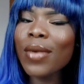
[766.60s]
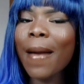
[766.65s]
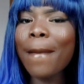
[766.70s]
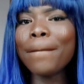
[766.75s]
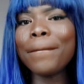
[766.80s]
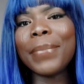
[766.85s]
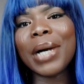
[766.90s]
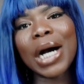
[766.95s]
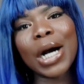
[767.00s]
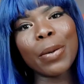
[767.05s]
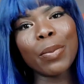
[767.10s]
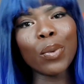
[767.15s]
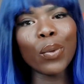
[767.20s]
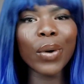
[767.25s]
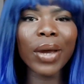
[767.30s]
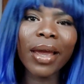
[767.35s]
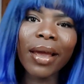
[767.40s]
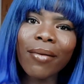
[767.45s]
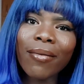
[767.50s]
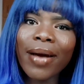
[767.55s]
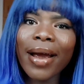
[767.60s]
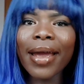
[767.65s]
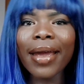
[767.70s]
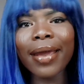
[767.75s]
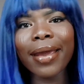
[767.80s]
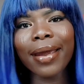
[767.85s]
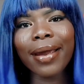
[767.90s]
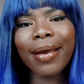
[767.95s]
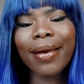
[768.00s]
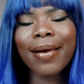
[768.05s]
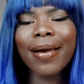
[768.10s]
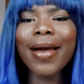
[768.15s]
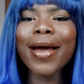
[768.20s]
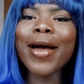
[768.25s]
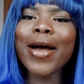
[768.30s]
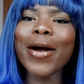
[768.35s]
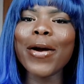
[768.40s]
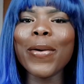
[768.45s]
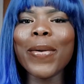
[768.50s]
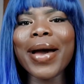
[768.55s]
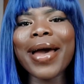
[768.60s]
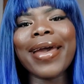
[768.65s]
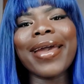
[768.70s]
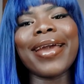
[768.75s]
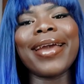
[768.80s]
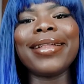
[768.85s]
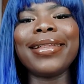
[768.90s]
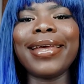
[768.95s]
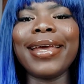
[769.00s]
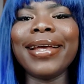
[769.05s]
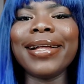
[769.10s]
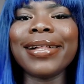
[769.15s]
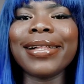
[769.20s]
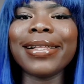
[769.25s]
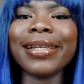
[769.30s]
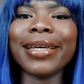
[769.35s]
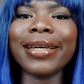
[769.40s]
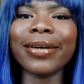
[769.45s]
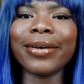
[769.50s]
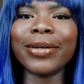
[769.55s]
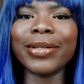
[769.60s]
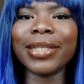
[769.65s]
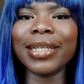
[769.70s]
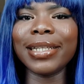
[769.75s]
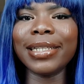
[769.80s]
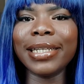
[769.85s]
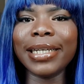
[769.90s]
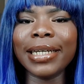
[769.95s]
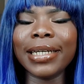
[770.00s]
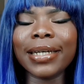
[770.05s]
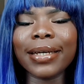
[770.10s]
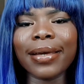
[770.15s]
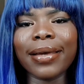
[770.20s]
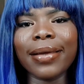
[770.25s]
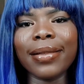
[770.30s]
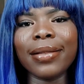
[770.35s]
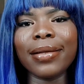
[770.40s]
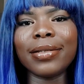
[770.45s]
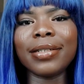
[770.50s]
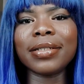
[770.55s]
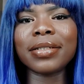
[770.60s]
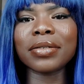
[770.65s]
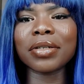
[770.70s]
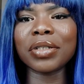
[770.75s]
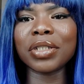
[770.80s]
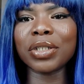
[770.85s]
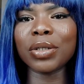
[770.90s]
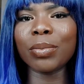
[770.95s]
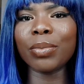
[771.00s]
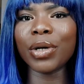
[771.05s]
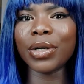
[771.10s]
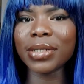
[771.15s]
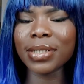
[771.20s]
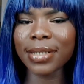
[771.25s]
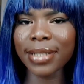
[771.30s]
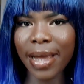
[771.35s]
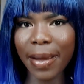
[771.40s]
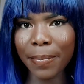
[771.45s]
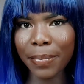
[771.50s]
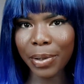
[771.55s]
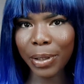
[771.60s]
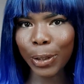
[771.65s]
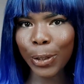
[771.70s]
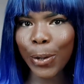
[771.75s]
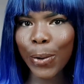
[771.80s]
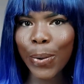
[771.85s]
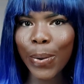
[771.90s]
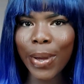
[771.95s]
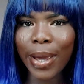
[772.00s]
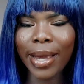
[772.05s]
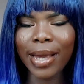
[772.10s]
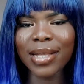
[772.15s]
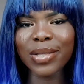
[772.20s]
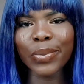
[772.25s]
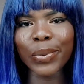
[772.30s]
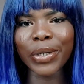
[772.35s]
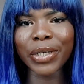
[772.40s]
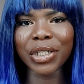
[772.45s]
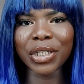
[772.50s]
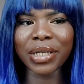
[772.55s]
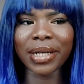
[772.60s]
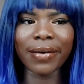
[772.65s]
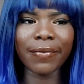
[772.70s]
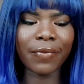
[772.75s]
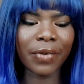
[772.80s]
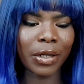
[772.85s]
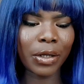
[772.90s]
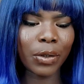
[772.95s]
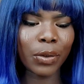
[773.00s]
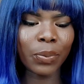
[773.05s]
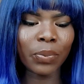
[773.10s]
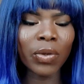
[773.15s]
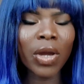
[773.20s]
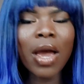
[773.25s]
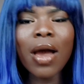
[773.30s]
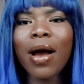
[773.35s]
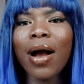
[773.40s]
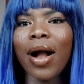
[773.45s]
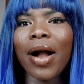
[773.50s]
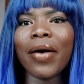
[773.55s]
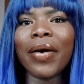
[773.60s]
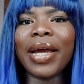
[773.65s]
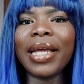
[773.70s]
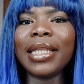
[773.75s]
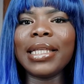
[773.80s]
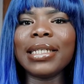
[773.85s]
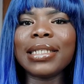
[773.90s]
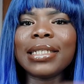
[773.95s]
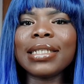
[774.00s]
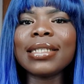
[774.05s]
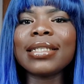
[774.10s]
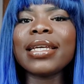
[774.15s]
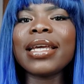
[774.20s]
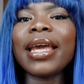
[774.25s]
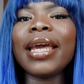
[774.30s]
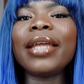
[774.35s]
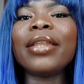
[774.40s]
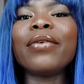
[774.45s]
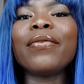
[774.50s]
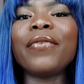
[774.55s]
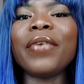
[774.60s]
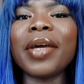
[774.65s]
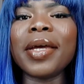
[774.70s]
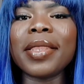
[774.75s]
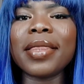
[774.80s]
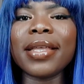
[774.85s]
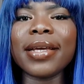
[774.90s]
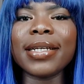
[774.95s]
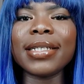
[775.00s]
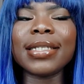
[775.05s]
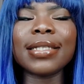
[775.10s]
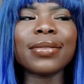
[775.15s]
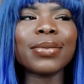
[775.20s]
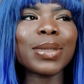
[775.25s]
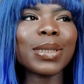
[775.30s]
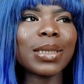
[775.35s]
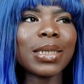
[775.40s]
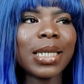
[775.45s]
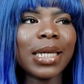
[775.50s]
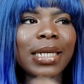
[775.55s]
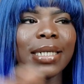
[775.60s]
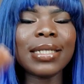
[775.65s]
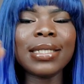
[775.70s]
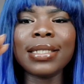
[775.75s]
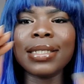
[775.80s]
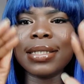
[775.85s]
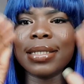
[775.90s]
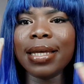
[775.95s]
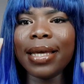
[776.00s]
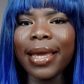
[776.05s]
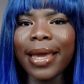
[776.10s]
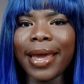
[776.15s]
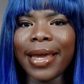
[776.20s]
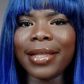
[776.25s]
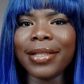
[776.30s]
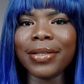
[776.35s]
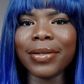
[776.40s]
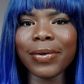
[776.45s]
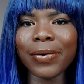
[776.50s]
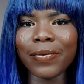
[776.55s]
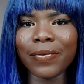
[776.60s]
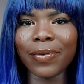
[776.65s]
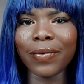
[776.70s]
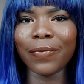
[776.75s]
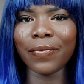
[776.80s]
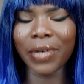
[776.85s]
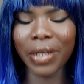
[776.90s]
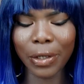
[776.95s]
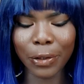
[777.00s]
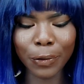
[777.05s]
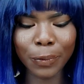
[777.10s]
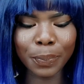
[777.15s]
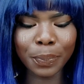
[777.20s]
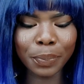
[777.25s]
bob wig right here, go ahead and click on the link in the description box down below and watch that video. All right, this is the end of it. This is the end of the video.